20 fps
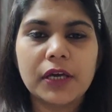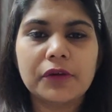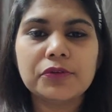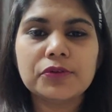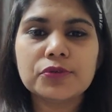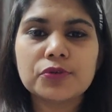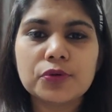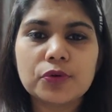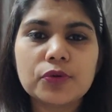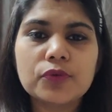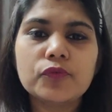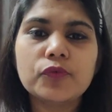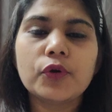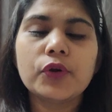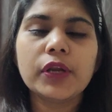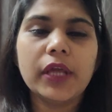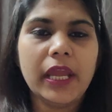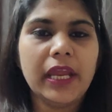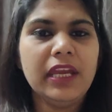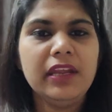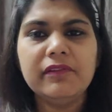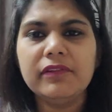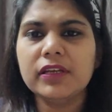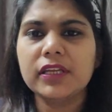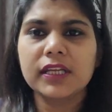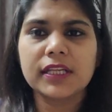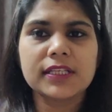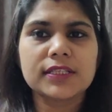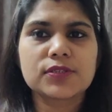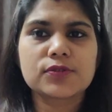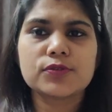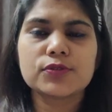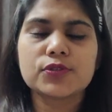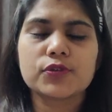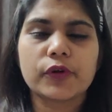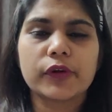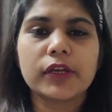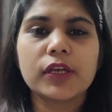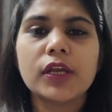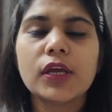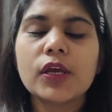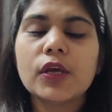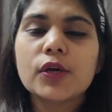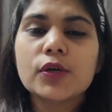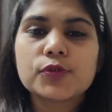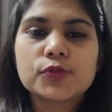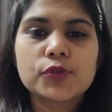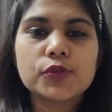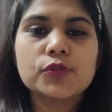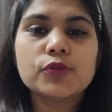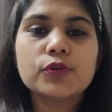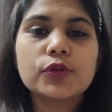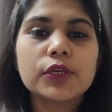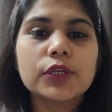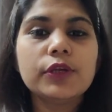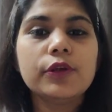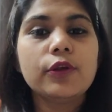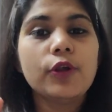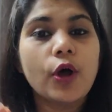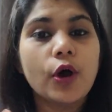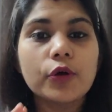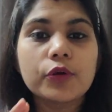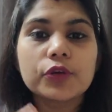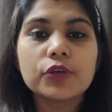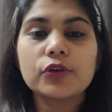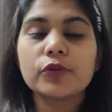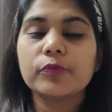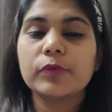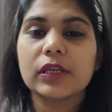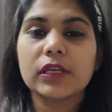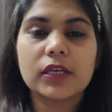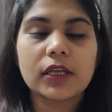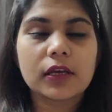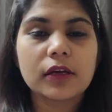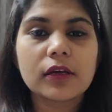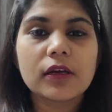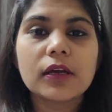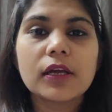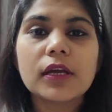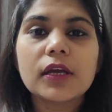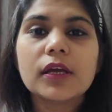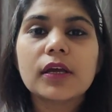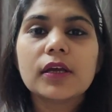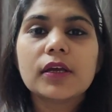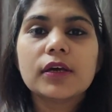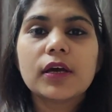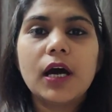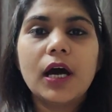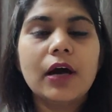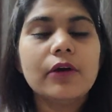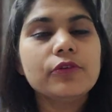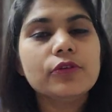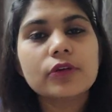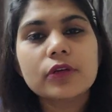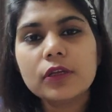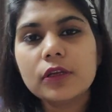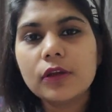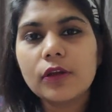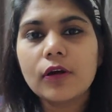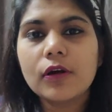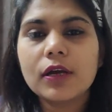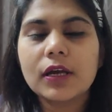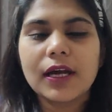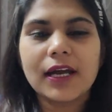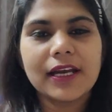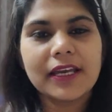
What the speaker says: Now you don't want anyone else to join. So you can lock your meeting. How you can lock?